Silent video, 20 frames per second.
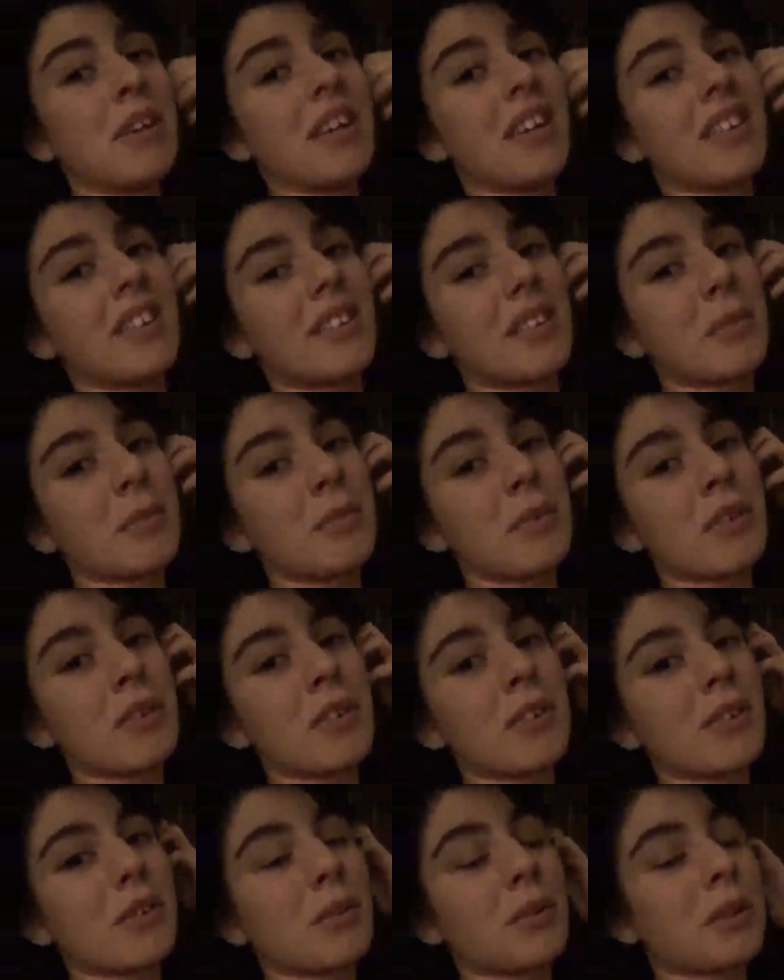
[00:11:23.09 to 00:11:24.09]
because
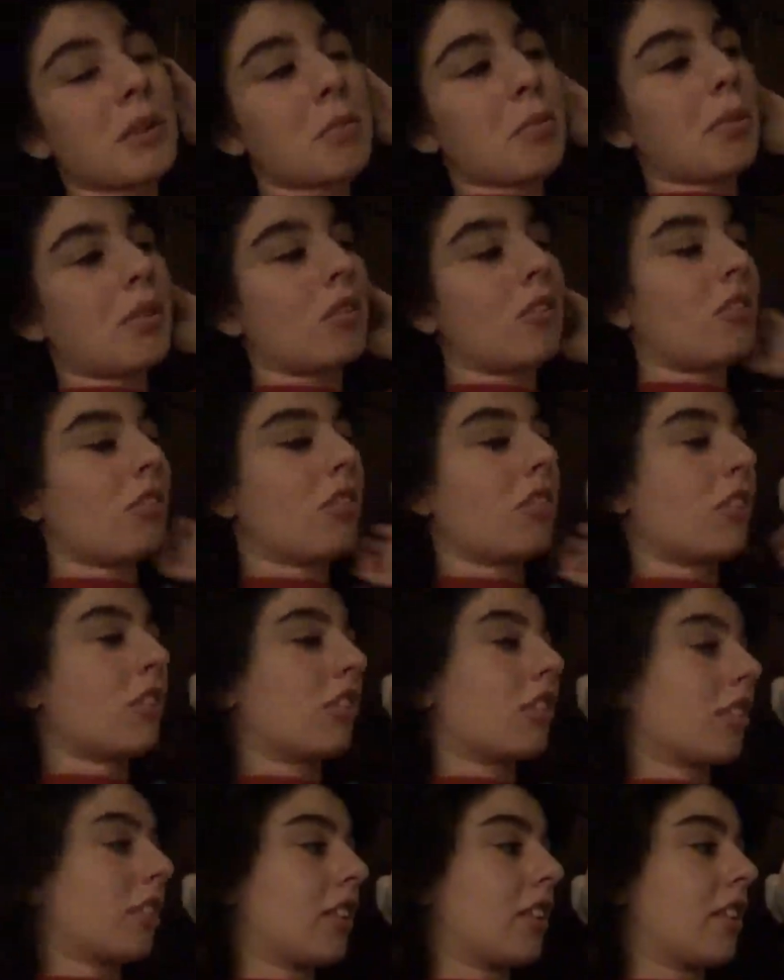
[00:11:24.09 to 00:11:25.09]
someone is already bringing
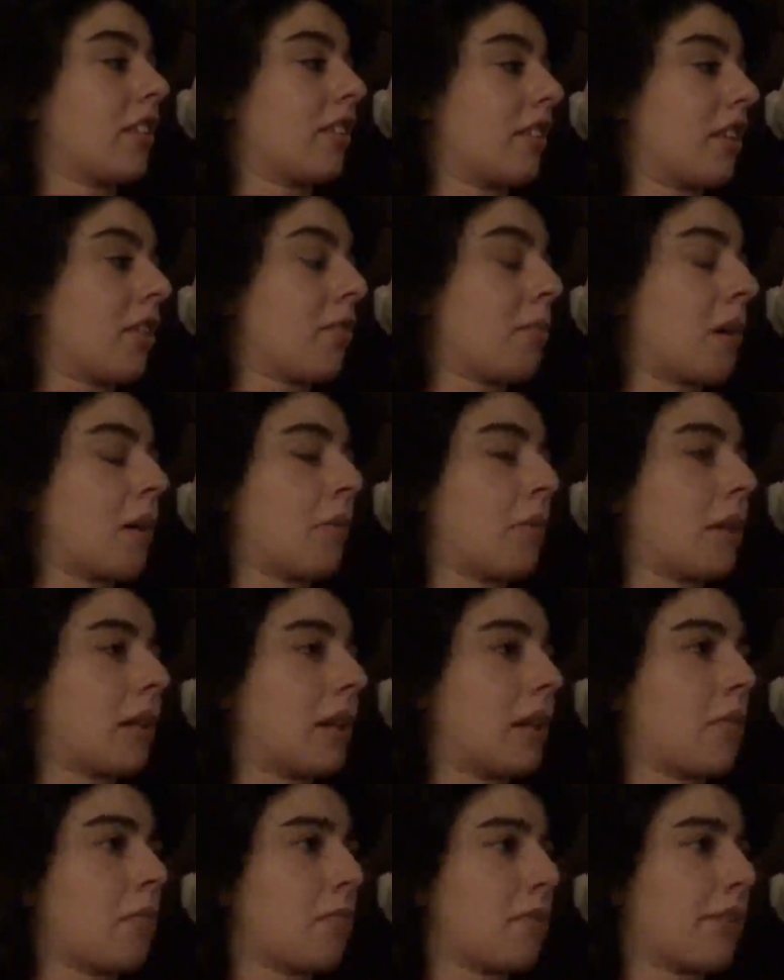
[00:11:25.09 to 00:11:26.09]
sugar cookies, and I'll
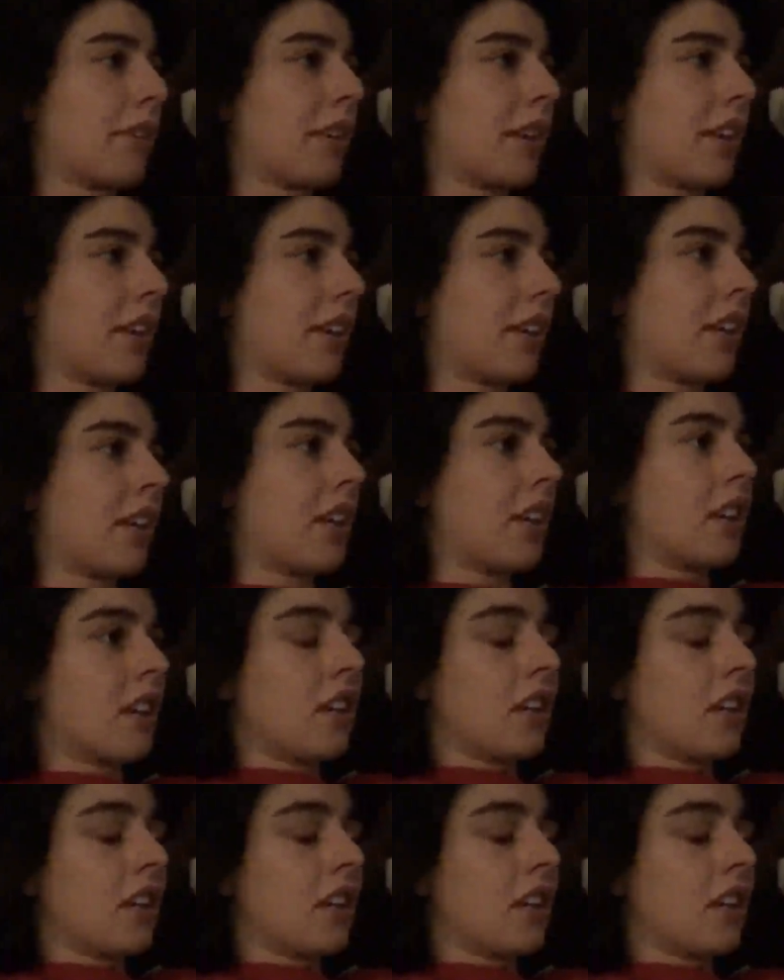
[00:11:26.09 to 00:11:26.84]
probably end up bringing